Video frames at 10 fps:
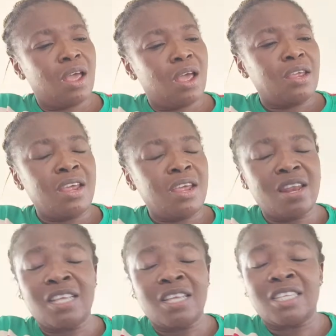In
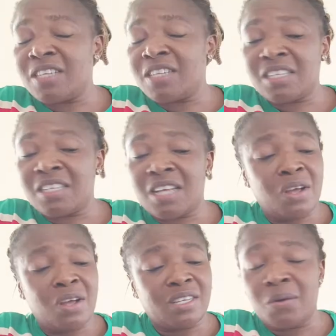this business, I will
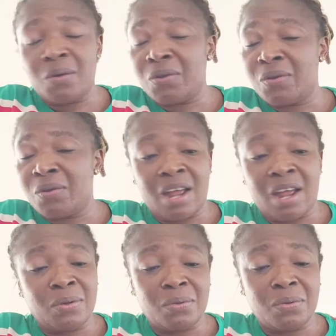not tell you there are
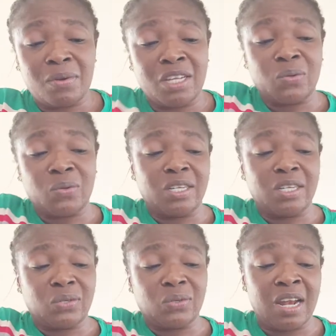no little
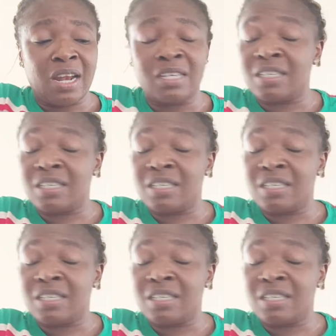challenges.